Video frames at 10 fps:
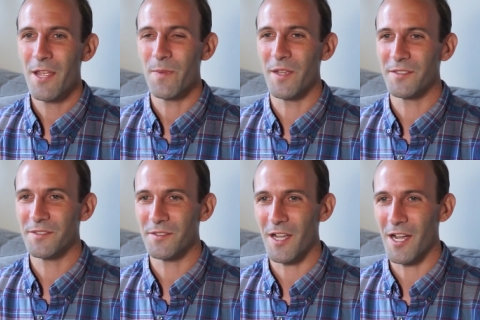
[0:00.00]

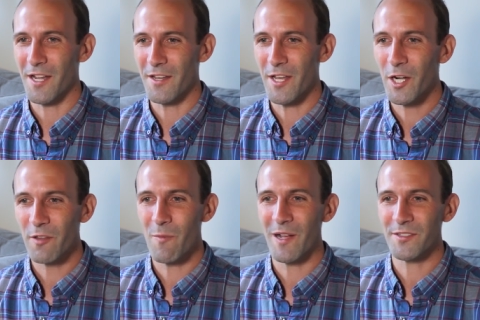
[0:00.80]
this uh, narrative
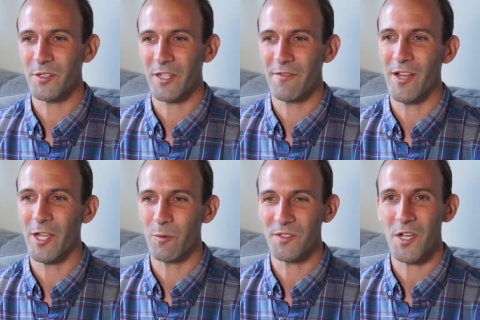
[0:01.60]
about Silicon
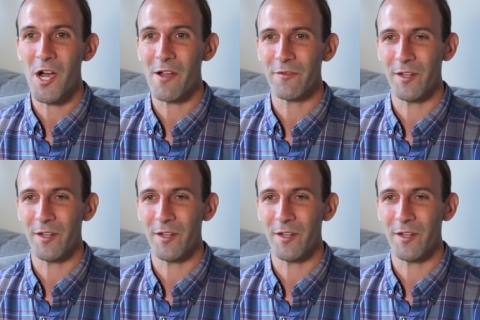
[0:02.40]
Valley was off.